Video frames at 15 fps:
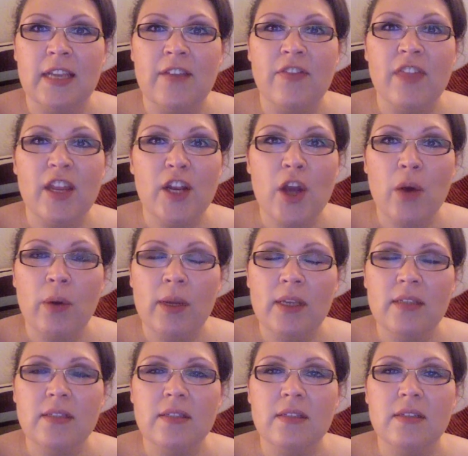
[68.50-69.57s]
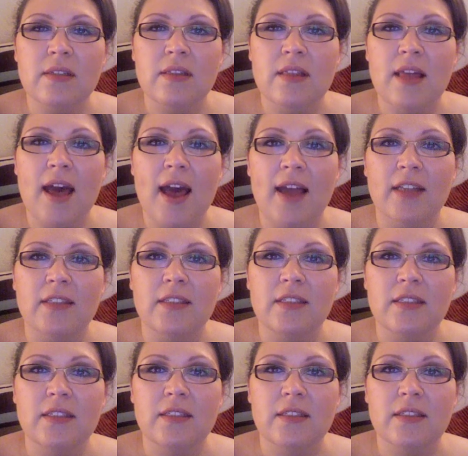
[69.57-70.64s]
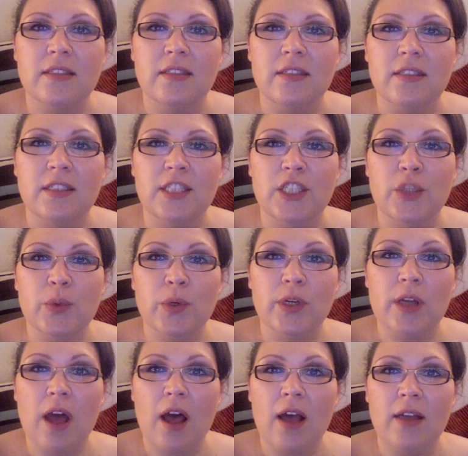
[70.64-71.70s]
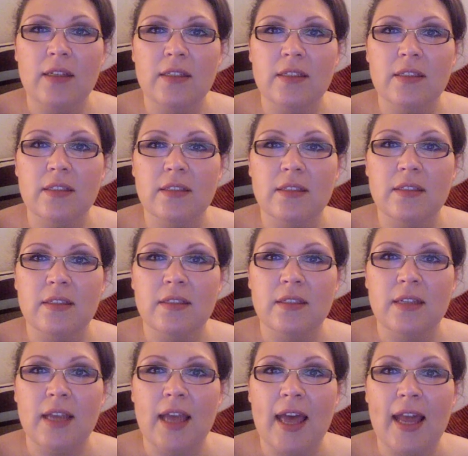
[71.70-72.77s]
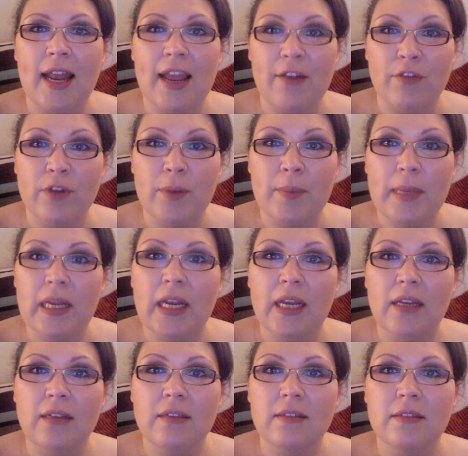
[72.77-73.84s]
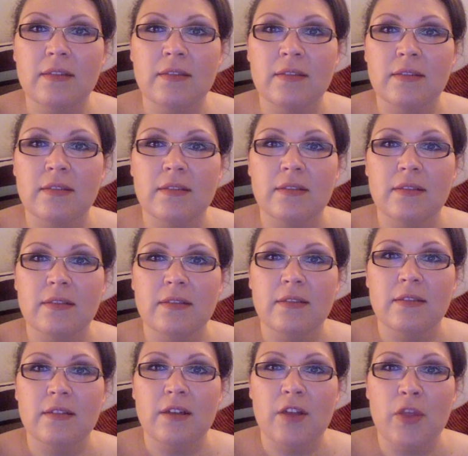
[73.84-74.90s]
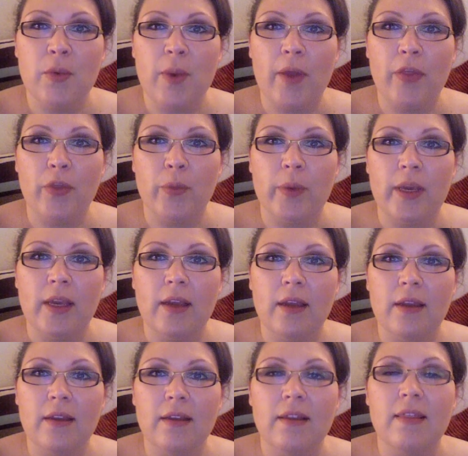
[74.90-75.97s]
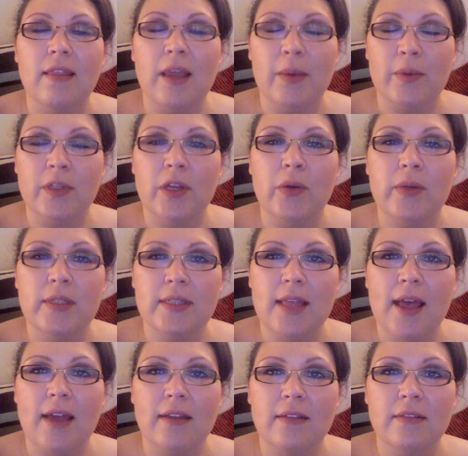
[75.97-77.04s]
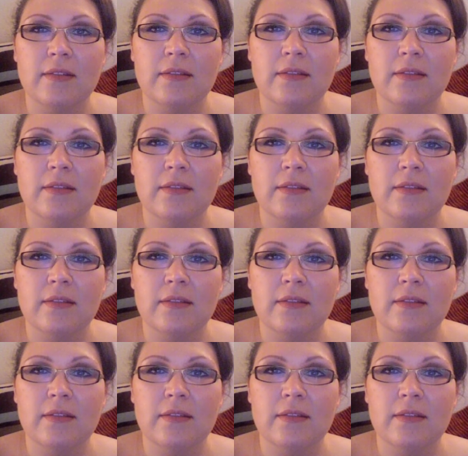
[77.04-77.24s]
If they notice that you are not at every meeting throughout the week, they will notice that.